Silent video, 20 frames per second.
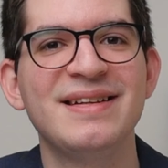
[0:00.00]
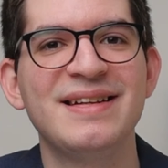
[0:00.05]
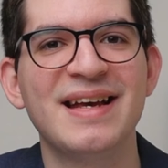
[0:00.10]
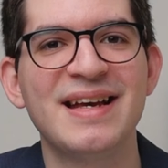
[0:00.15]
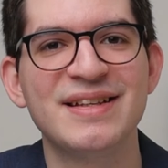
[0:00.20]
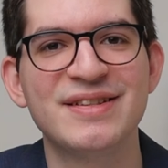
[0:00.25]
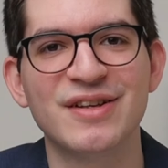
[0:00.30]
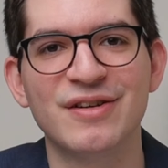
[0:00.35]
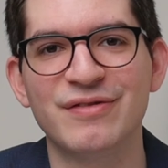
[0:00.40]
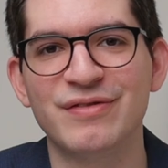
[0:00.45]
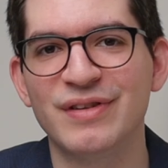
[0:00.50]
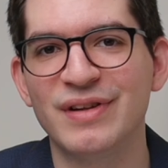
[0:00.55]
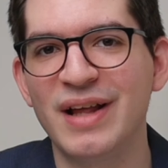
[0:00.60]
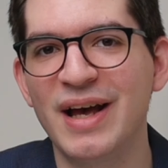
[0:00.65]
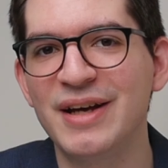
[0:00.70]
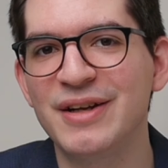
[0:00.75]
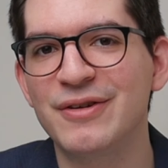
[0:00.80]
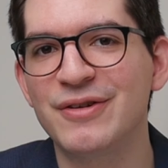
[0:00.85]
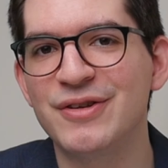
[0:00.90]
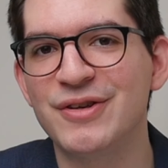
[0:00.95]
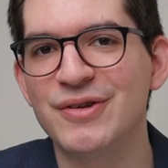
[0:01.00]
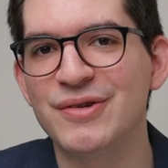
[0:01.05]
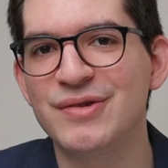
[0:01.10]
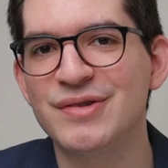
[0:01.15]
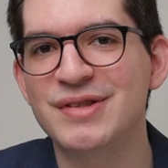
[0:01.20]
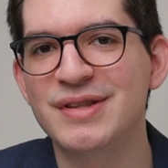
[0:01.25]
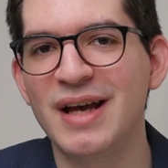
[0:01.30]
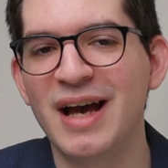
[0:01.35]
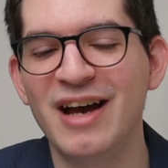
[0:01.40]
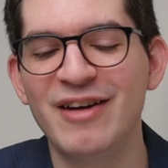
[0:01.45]
days of lighter
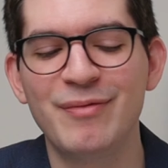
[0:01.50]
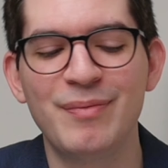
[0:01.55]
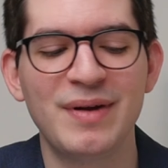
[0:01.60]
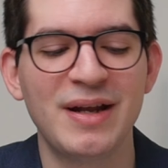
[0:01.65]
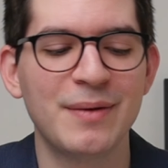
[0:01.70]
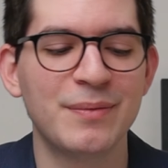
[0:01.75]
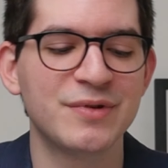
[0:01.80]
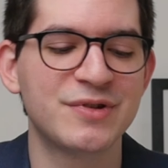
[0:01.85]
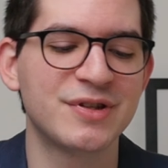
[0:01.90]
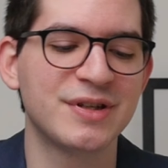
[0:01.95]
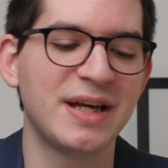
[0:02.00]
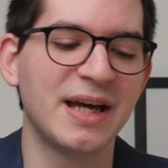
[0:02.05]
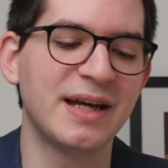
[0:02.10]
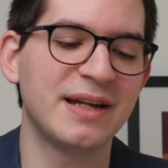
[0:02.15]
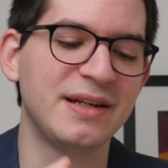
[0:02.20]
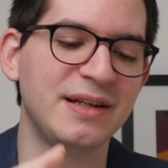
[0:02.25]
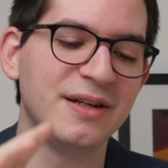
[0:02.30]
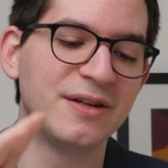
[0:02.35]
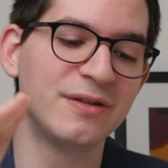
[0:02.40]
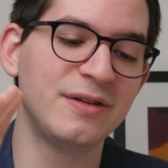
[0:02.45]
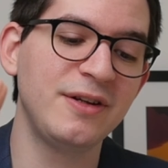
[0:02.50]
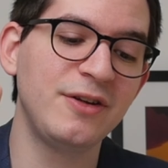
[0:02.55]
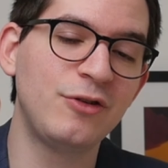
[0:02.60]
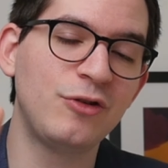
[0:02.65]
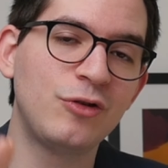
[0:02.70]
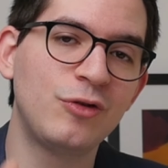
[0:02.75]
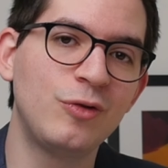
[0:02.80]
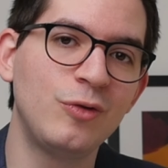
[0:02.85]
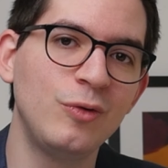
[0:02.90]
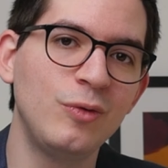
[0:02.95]
use, I've been able to get nearly
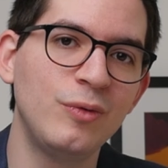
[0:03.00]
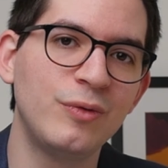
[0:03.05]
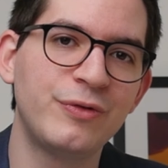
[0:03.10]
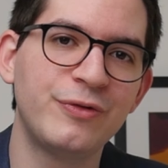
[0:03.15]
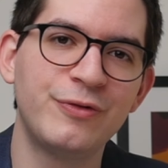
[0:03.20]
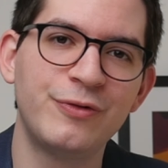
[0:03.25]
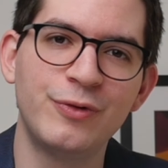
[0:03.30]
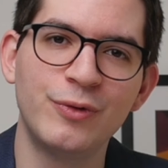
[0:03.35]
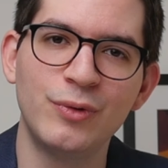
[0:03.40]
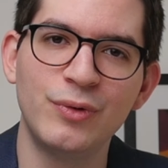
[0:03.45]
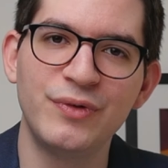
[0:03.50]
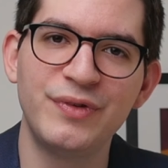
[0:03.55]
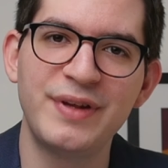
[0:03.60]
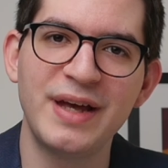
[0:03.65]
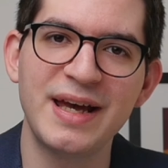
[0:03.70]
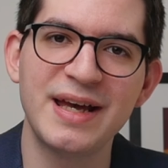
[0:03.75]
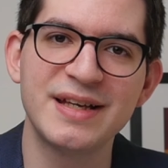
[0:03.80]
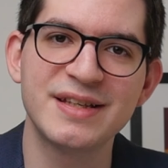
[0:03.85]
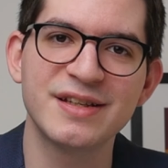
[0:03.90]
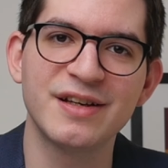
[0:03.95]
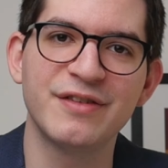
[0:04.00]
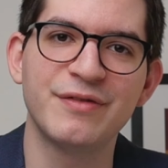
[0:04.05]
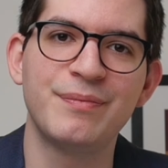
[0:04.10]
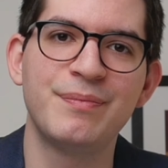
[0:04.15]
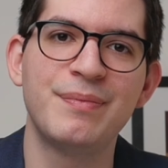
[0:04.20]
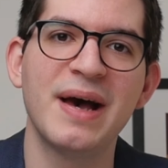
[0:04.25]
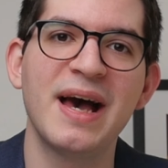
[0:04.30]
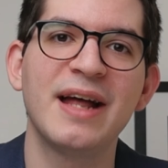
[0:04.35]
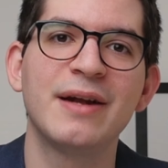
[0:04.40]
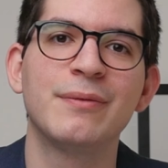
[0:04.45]
2 full days
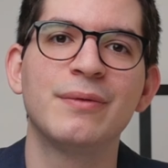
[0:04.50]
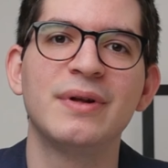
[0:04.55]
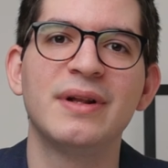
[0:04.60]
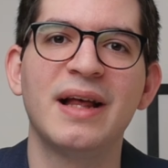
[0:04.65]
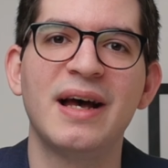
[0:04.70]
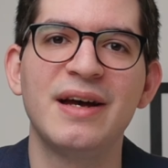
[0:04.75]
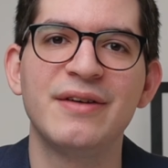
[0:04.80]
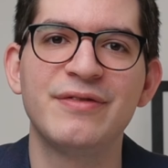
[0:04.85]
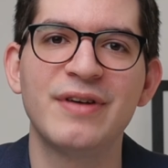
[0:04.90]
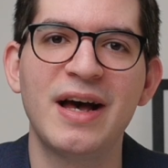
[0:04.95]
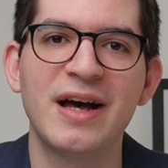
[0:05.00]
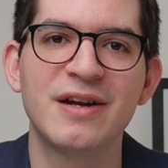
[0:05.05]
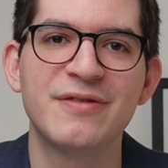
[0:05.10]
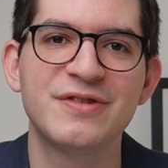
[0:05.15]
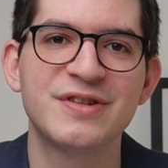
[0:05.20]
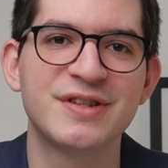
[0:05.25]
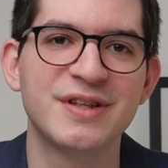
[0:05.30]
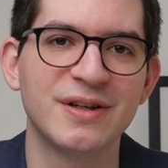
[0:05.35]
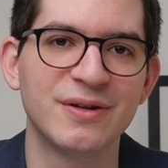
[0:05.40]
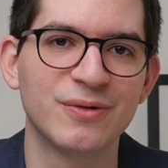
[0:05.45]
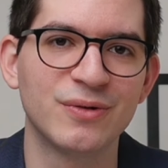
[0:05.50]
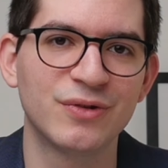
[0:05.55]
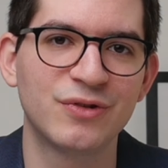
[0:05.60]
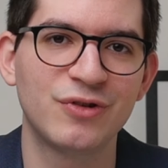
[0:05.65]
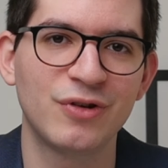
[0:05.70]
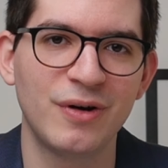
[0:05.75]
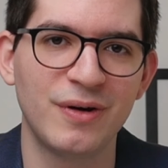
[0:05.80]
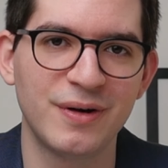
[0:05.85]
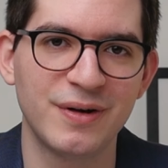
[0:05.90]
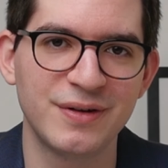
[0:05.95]
of battery life out of a single
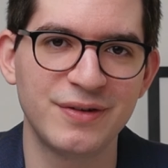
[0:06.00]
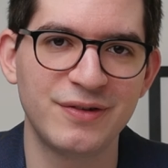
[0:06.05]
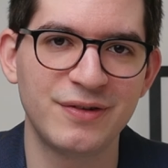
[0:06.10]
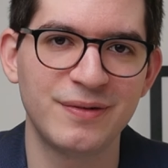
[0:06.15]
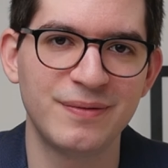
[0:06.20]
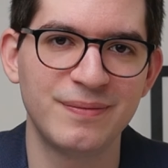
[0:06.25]
charge.